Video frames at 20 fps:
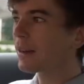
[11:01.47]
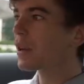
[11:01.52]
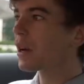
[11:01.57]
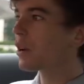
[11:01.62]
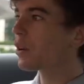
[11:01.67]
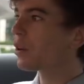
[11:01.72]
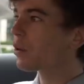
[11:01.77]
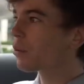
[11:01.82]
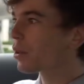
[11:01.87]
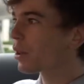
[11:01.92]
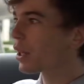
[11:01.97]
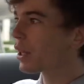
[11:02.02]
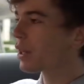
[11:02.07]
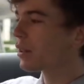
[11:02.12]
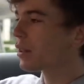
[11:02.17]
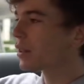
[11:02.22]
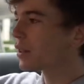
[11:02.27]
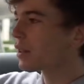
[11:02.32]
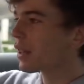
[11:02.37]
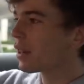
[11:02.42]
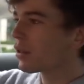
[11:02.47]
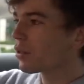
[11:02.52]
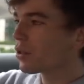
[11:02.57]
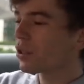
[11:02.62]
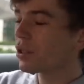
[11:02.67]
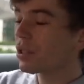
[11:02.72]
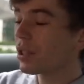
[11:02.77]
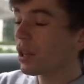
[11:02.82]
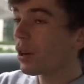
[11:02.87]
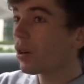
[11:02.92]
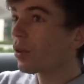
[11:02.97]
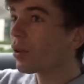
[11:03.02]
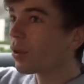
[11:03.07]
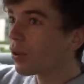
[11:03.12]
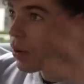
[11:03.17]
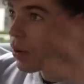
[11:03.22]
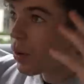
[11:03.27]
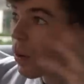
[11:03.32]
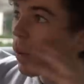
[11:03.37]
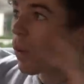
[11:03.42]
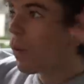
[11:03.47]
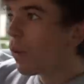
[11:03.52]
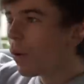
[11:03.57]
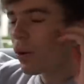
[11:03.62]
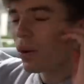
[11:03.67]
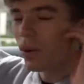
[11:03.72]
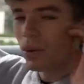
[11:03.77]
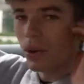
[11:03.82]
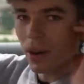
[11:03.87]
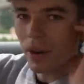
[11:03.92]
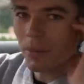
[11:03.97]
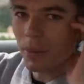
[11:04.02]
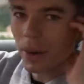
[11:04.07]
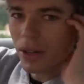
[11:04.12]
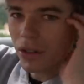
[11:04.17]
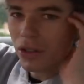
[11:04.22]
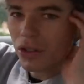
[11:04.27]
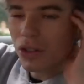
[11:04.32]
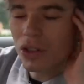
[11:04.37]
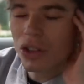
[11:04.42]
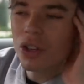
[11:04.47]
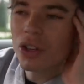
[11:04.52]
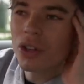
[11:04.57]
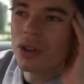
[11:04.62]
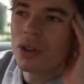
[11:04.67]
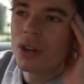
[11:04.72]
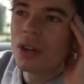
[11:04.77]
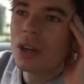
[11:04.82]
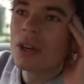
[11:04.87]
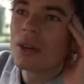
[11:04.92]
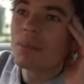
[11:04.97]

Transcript: Now, I don't want that to sound just like, oh, look what I've managed to do,